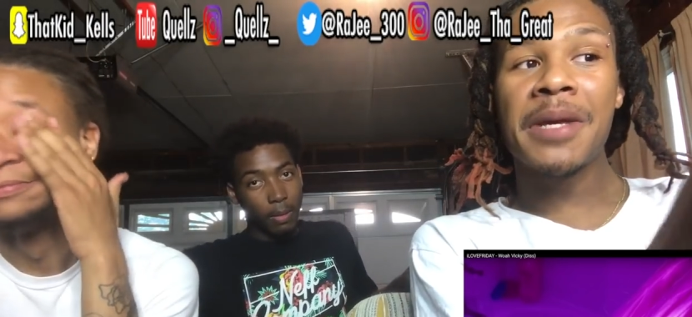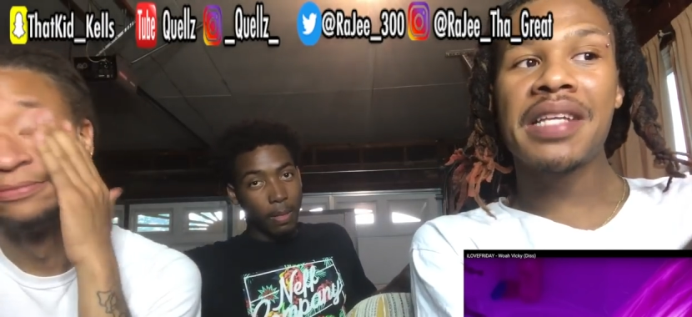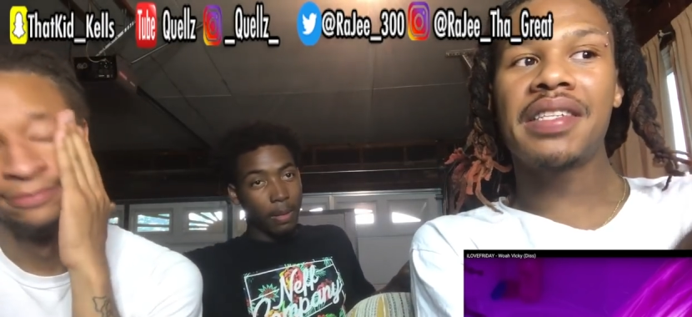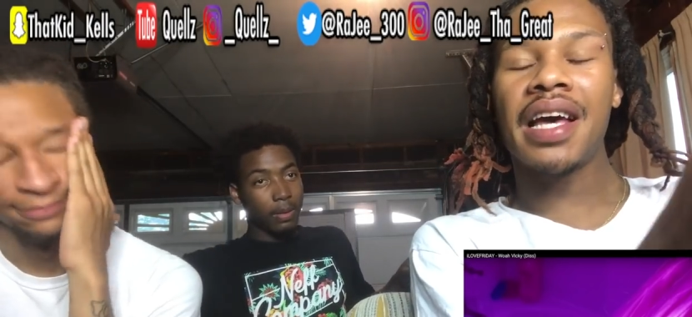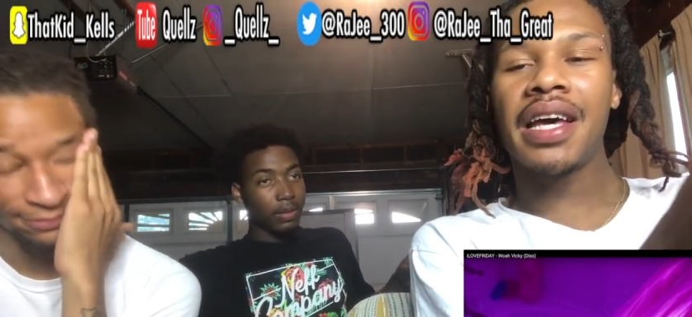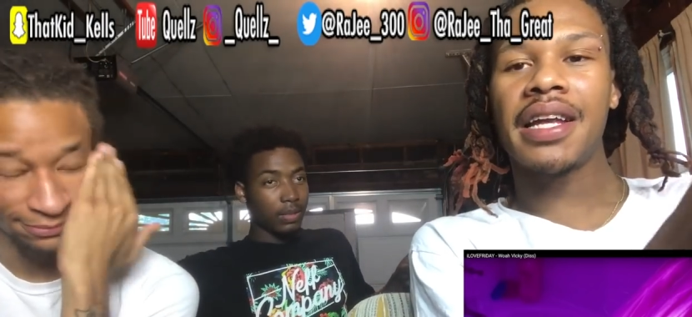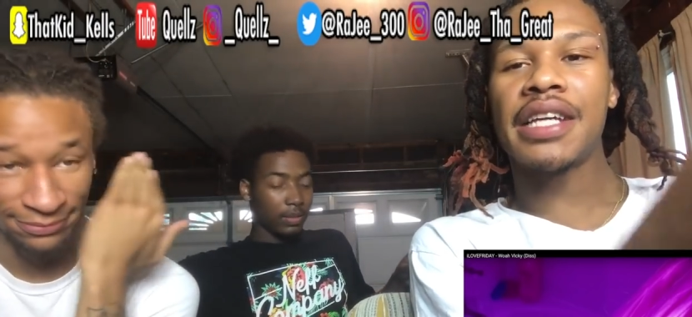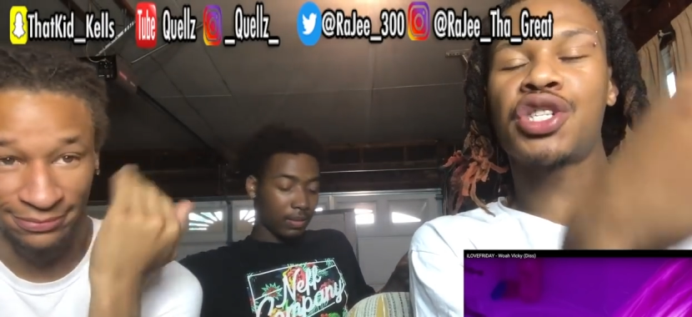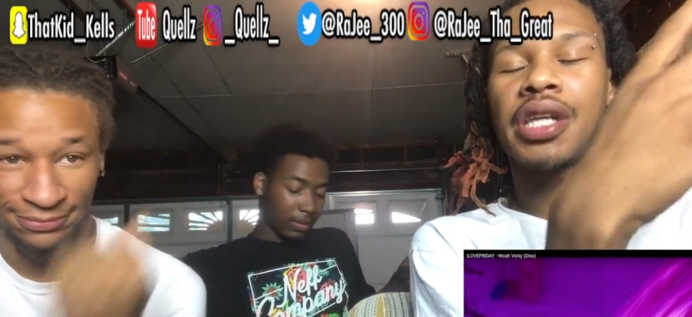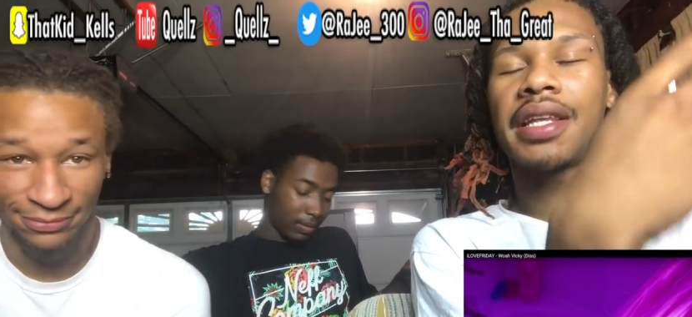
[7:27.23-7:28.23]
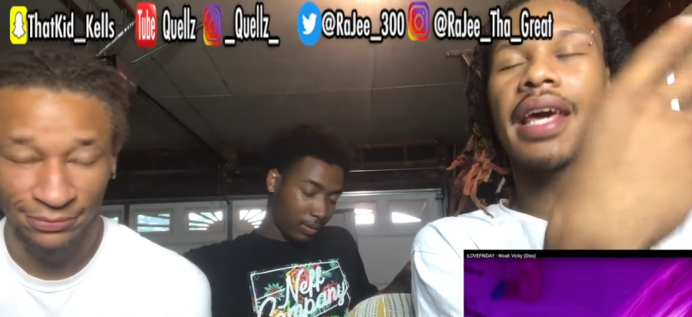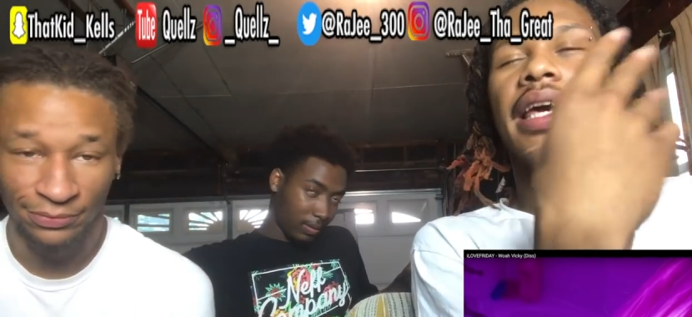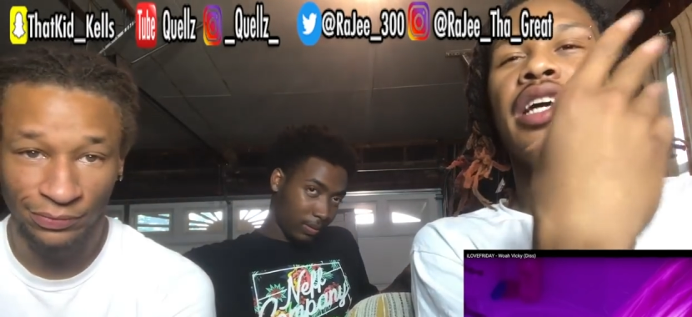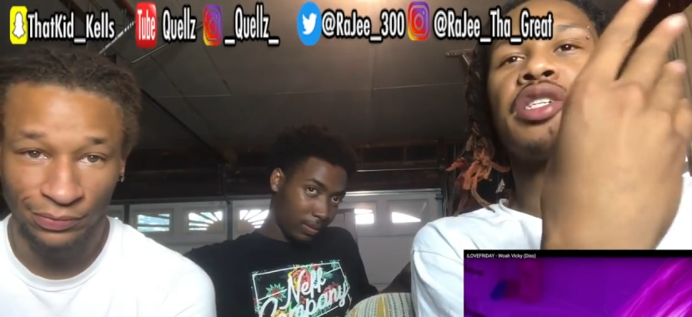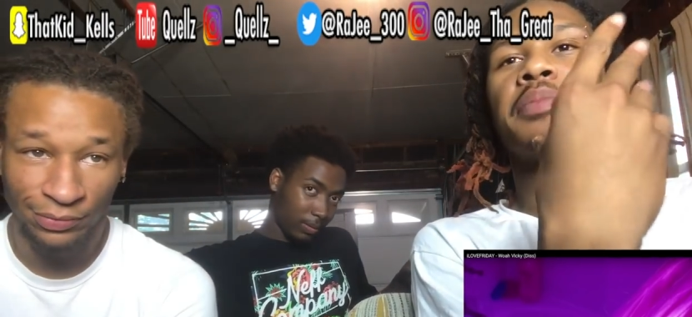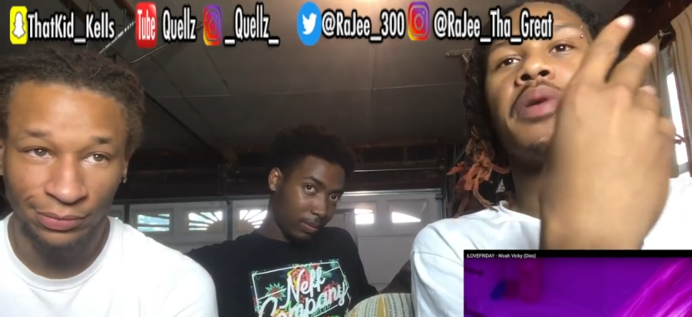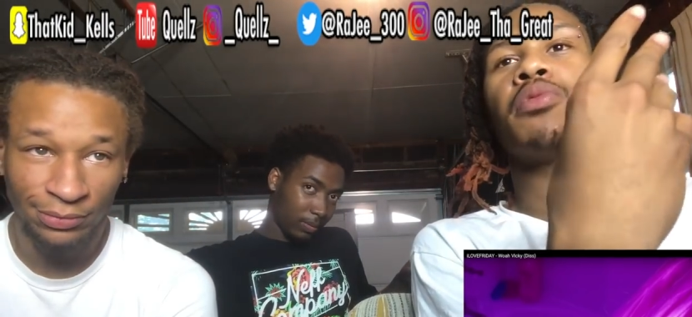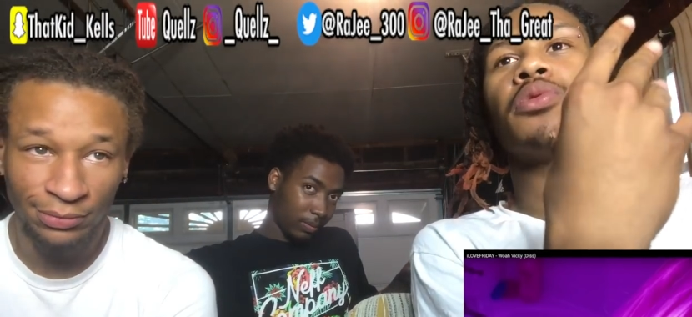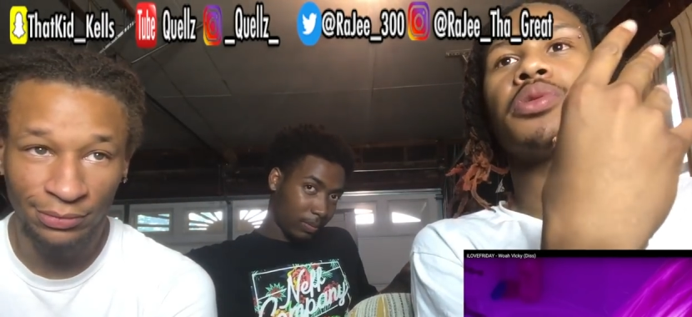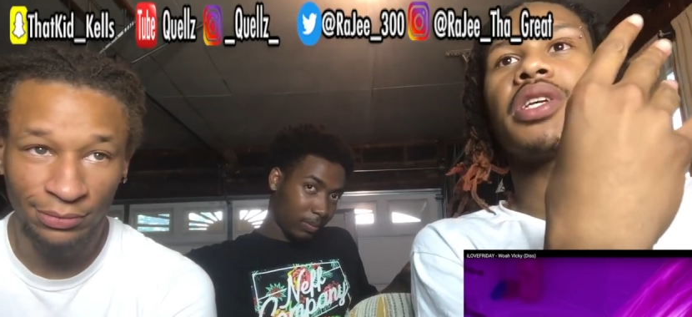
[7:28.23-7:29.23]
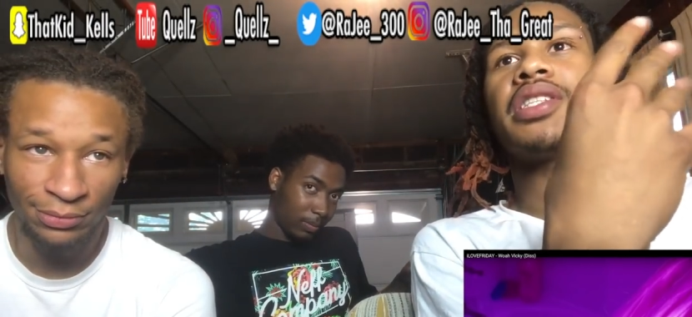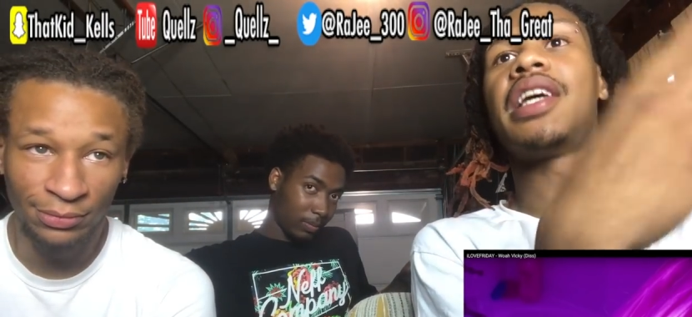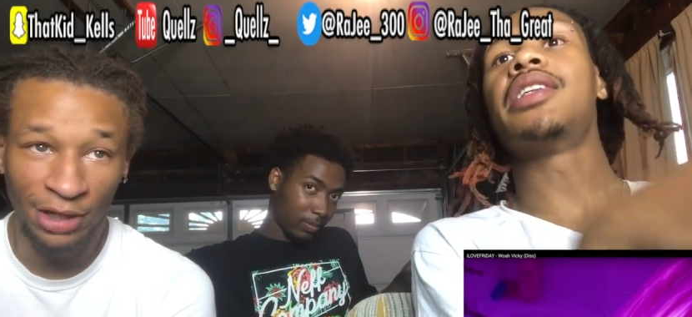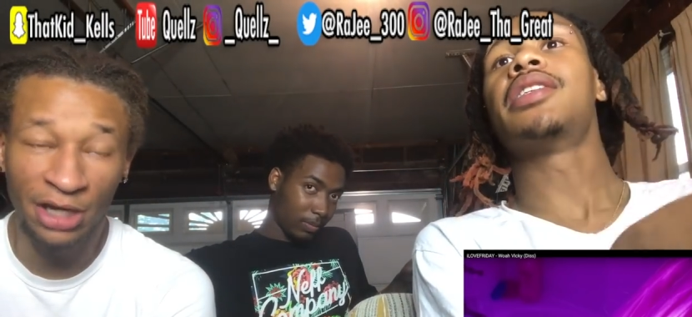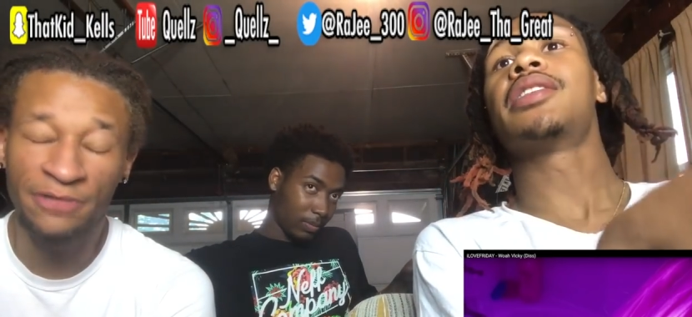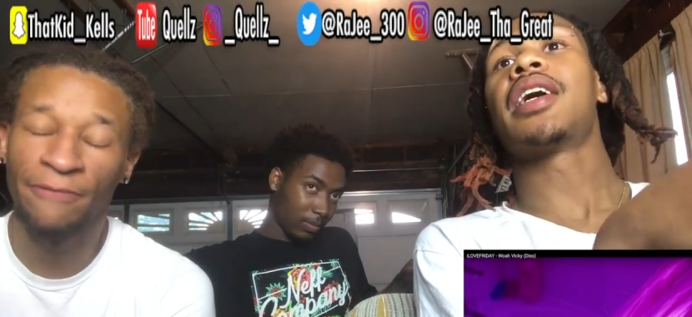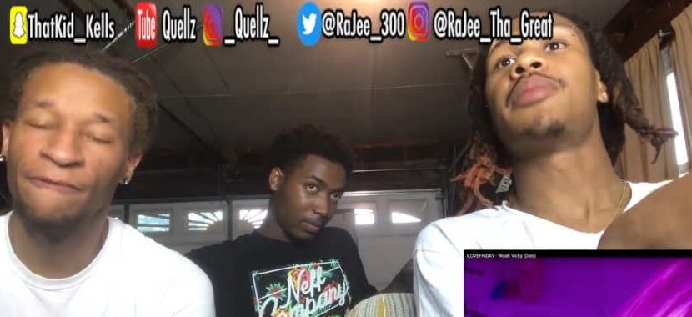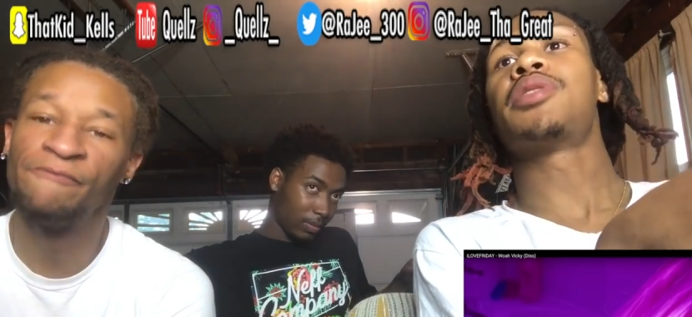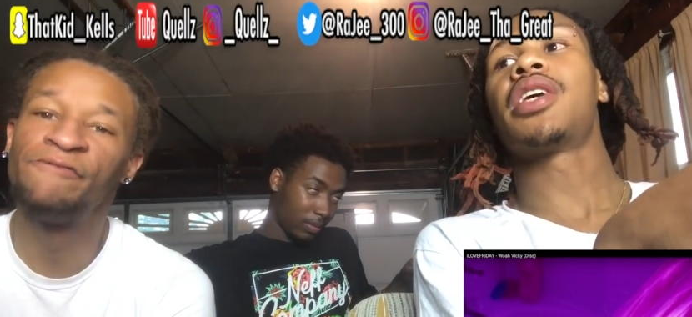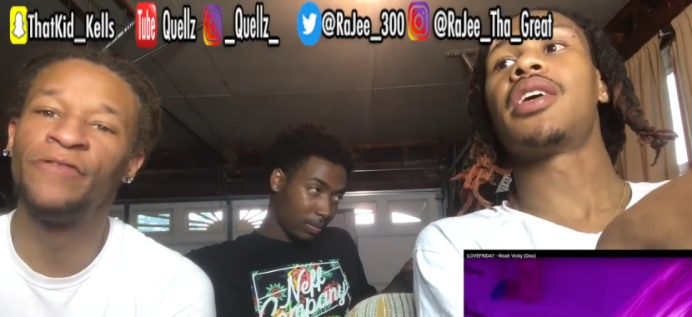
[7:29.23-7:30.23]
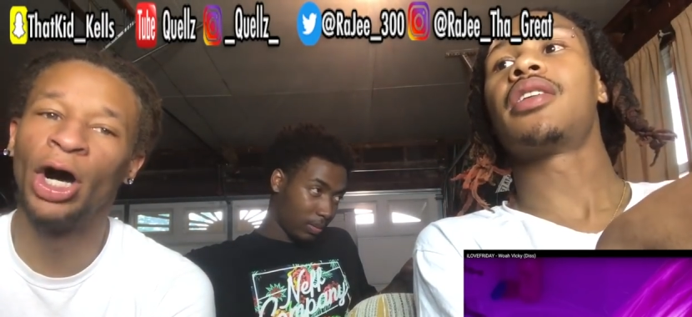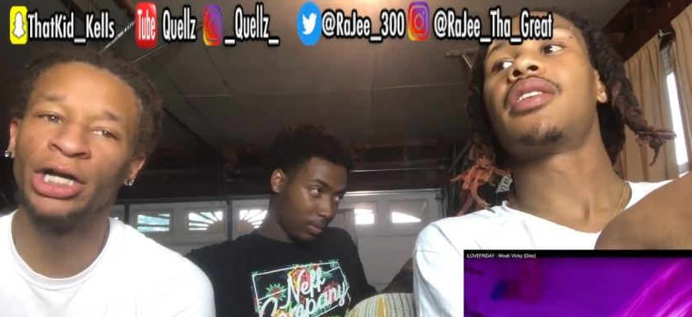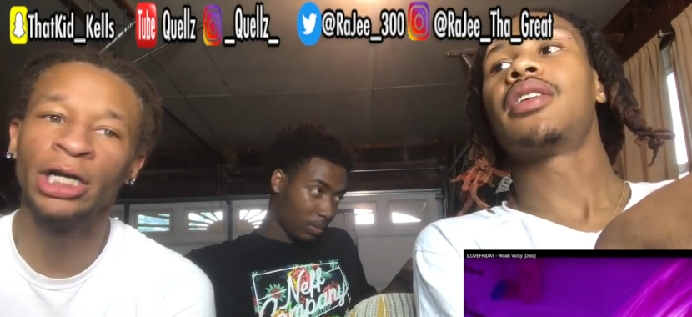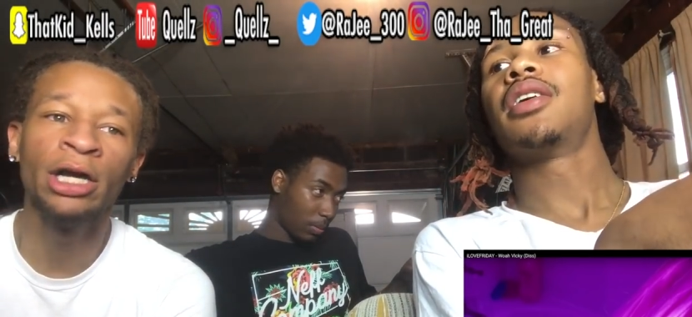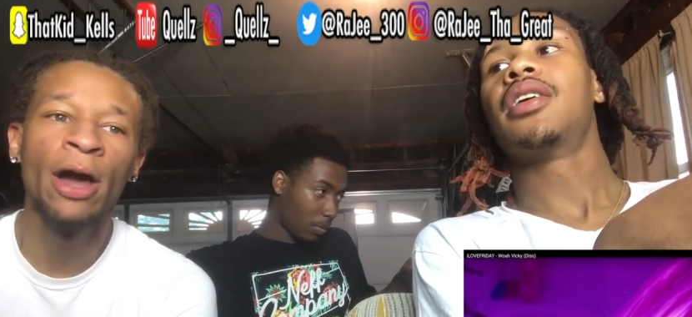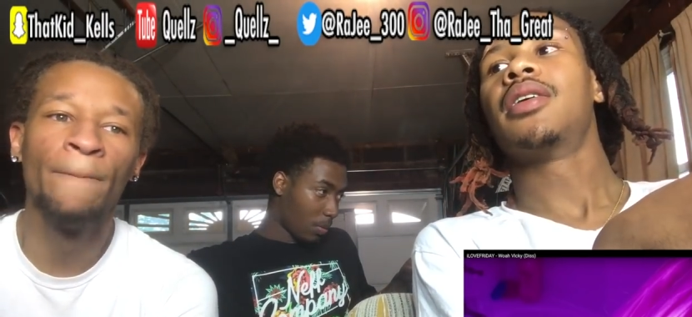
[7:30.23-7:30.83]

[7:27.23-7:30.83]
Speaker 1: be saying is shit that catches people's attention it's type shit. Funny,